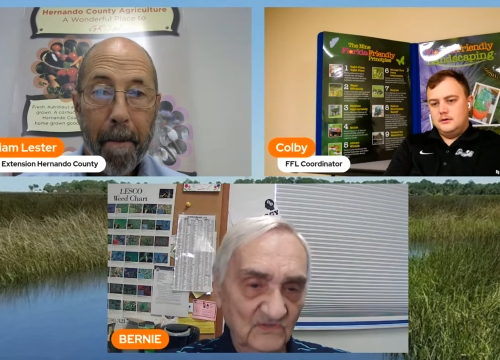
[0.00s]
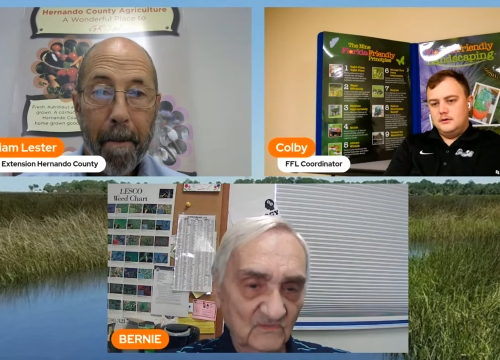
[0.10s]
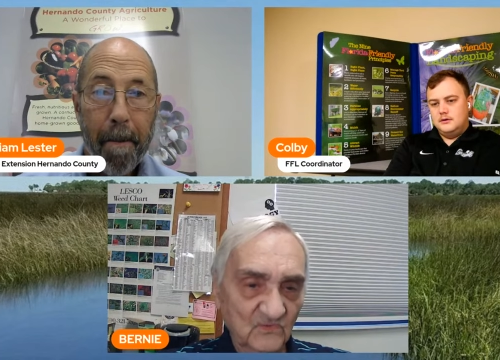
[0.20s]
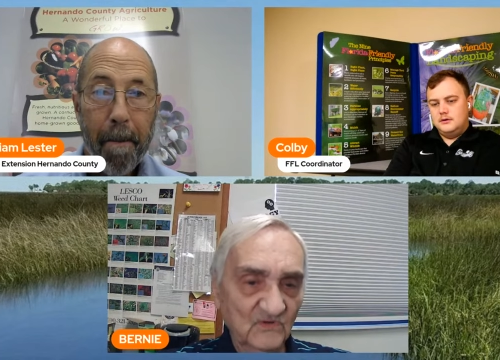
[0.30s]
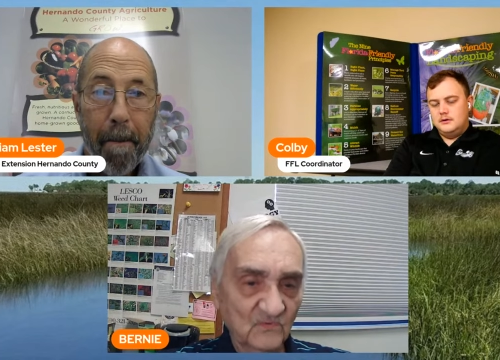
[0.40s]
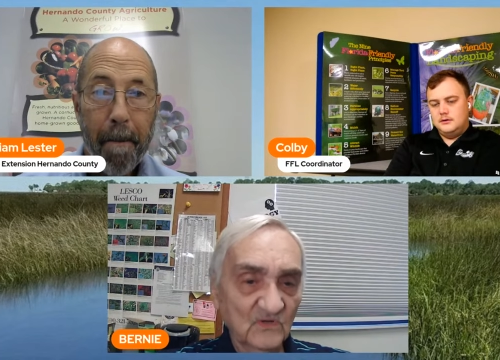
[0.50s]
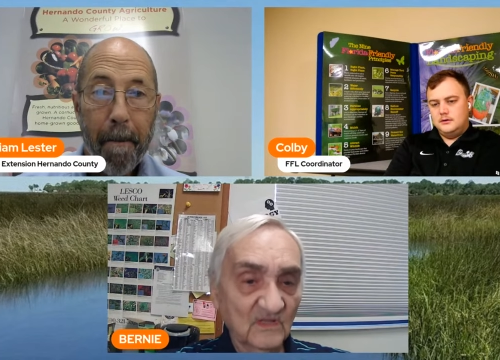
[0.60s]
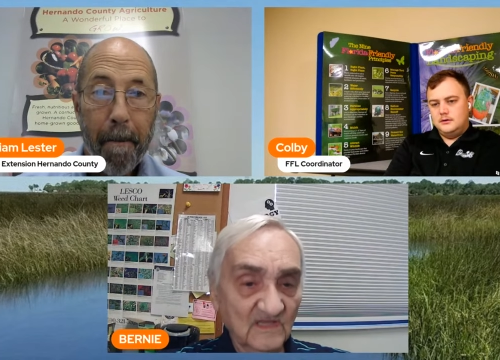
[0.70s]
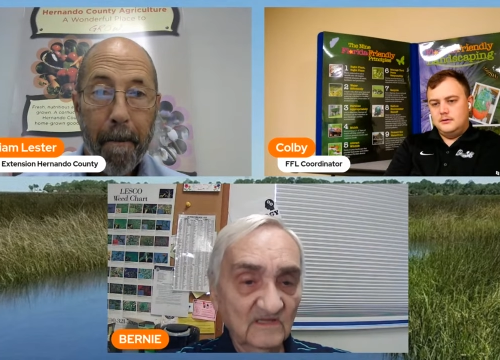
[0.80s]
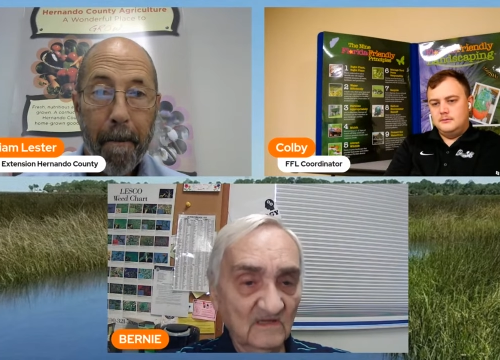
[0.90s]
Speaker 1: We we
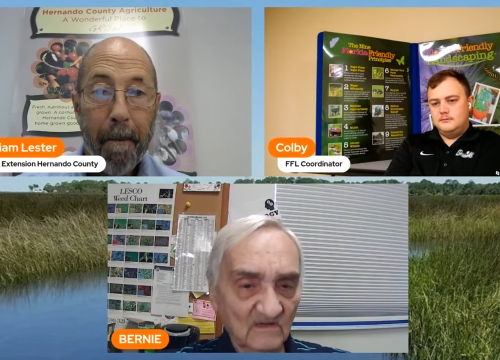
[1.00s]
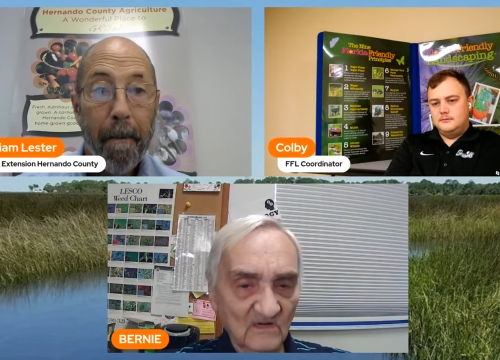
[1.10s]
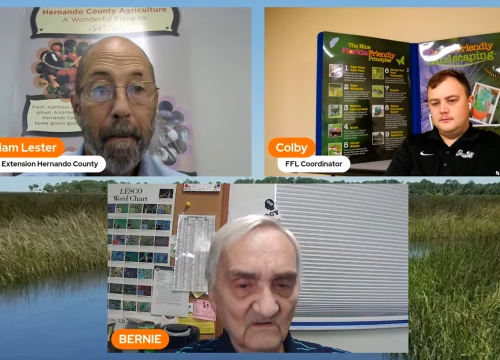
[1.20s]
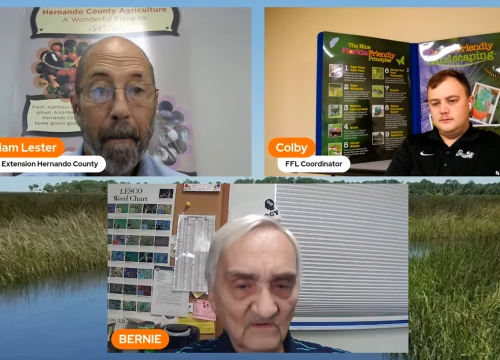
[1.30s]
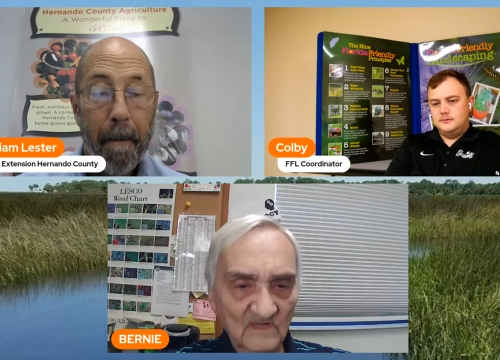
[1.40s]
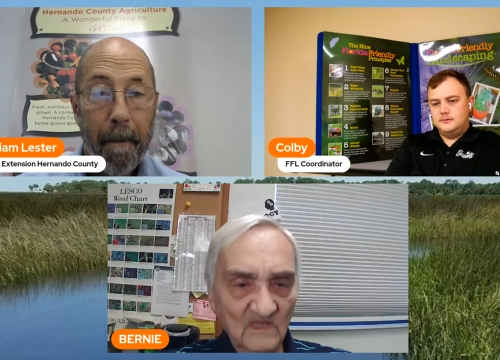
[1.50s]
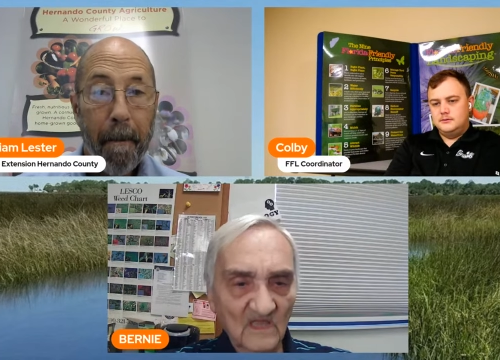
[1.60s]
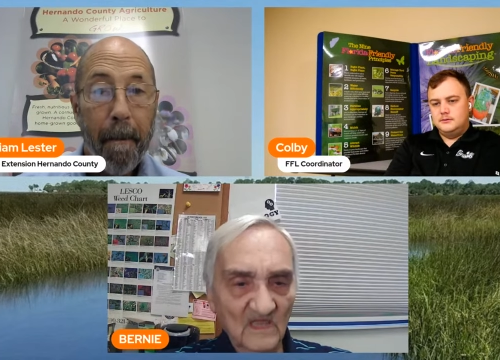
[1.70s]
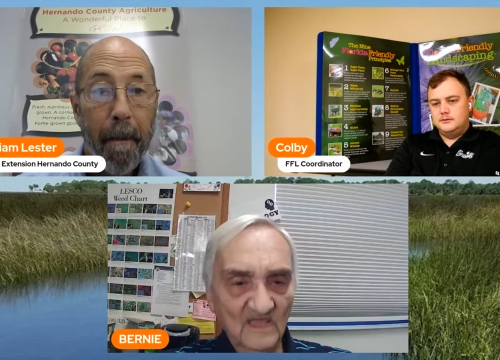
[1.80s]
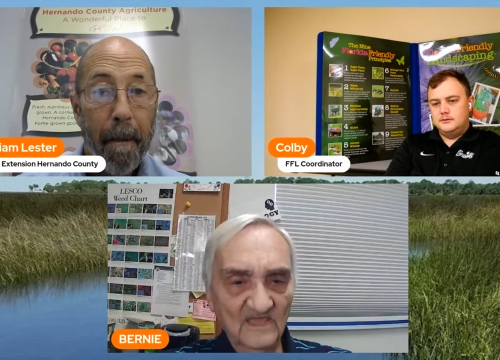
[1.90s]
really are
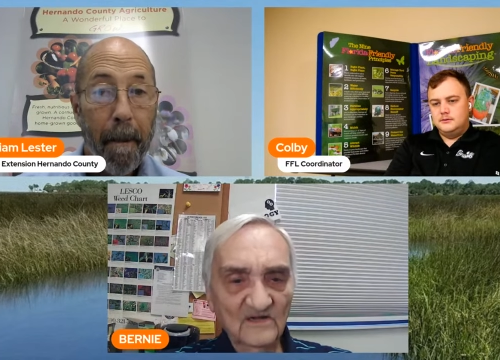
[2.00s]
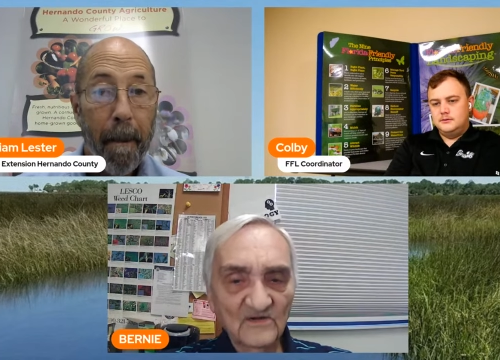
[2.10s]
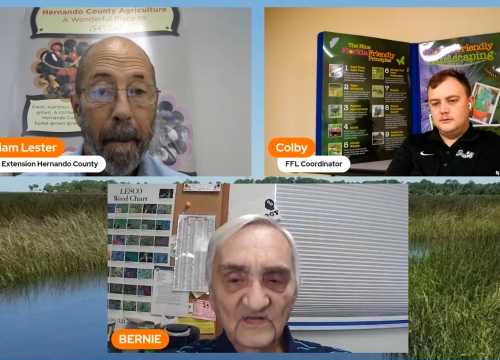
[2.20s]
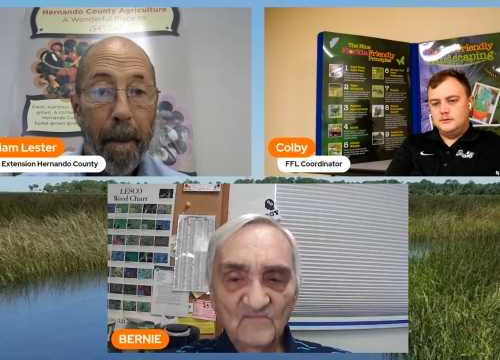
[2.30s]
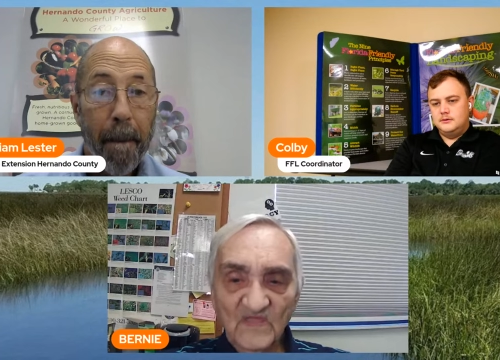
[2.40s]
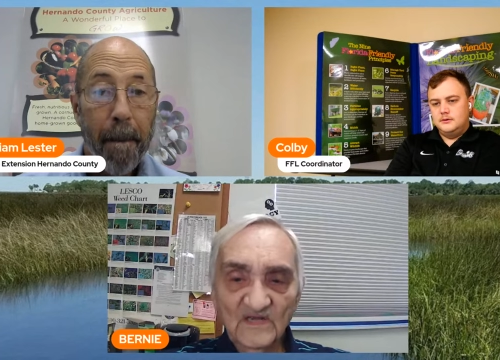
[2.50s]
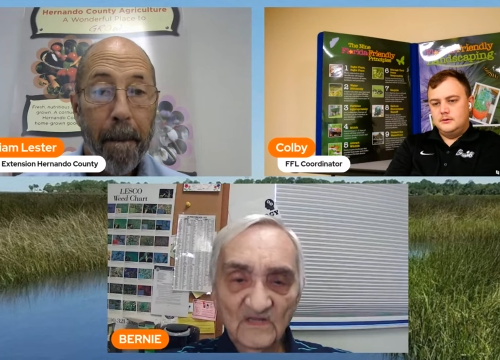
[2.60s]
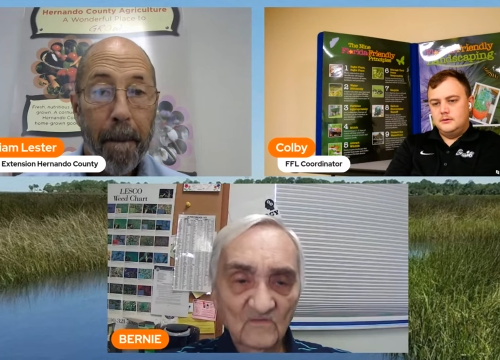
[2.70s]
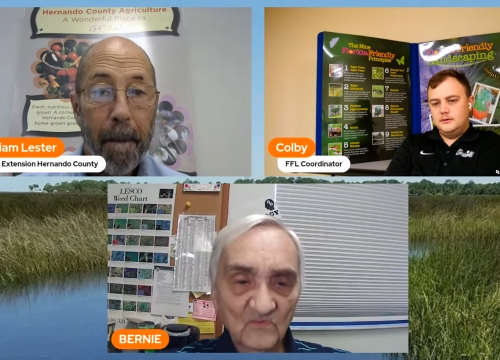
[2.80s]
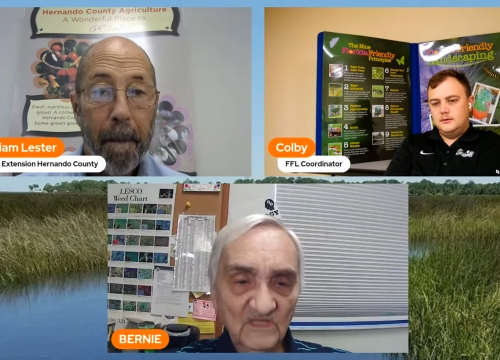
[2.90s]
interdependent.